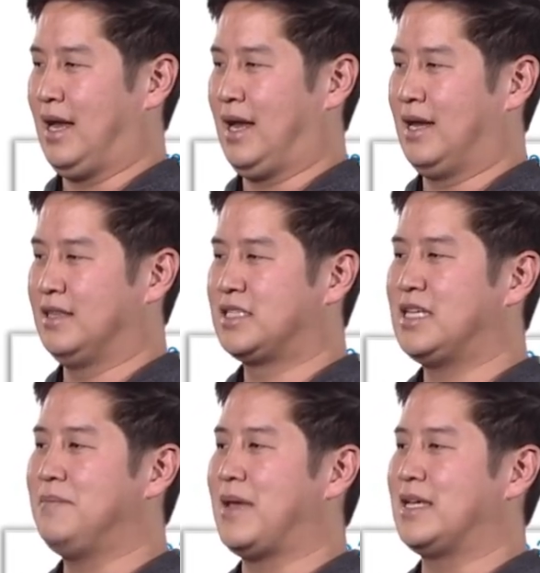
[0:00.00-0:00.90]
and the
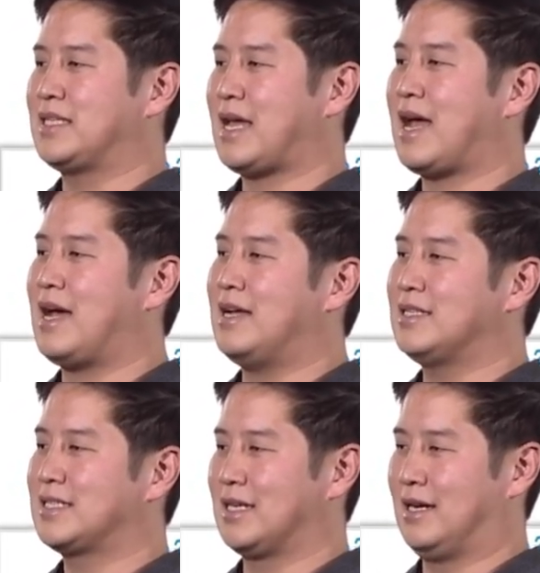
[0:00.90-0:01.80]
C base
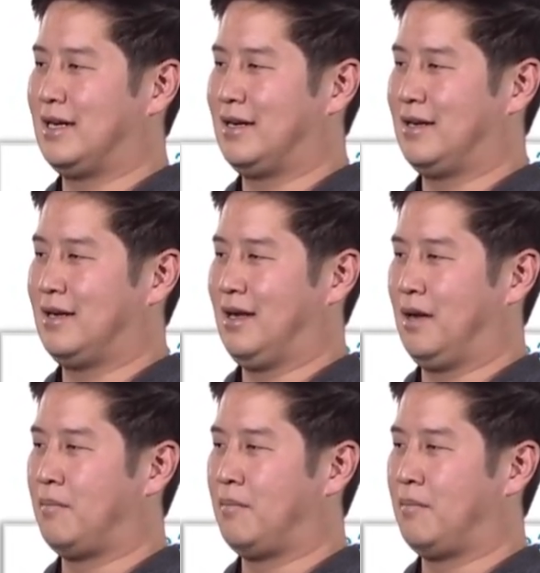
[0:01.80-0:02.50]
has uh,